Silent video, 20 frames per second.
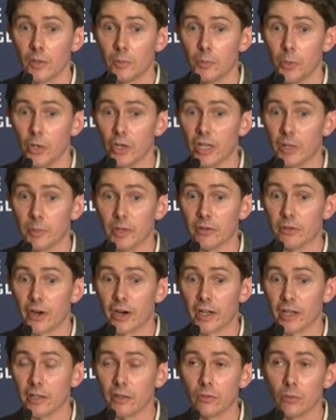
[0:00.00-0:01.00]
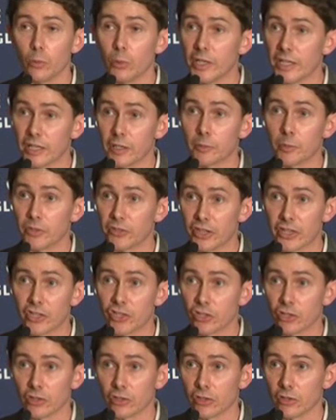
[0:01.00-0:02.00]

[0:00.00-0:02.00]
put him in a very weak position,